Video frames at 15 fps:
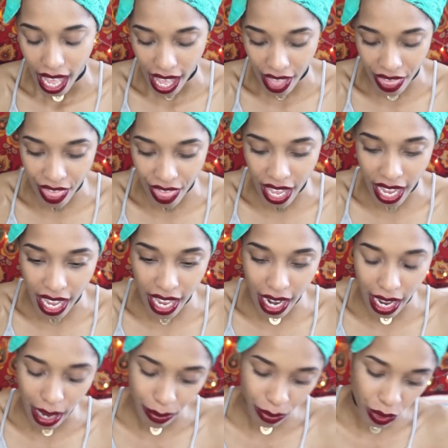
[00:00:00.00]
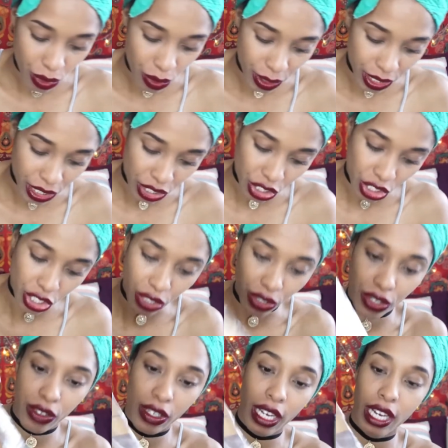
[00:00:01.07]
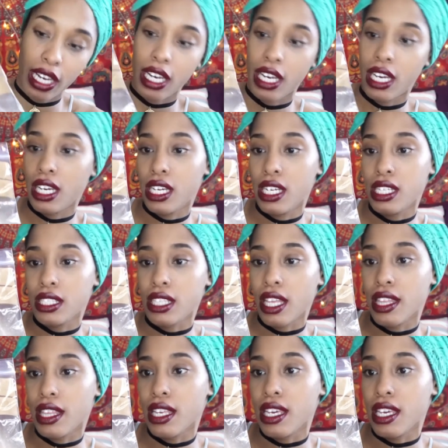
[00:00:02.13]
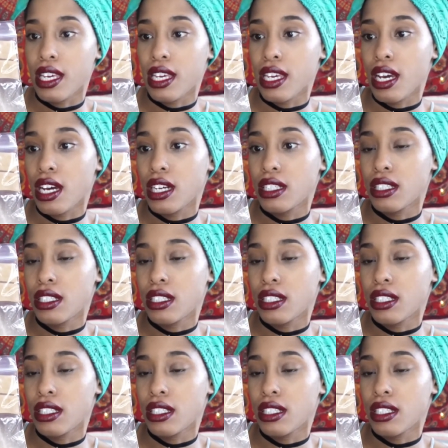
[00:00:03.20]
And then I'm going to show you guys the